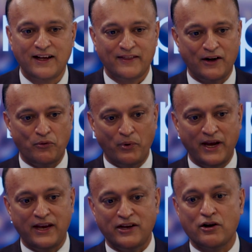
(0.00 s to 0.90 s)
then
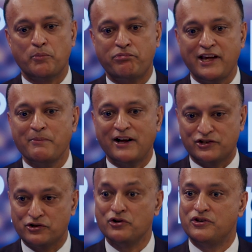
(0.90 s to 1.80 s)
you're pretty
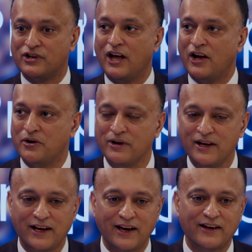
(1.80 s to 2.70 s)
much good to go
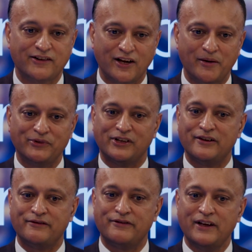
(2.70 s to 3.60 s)
in terms of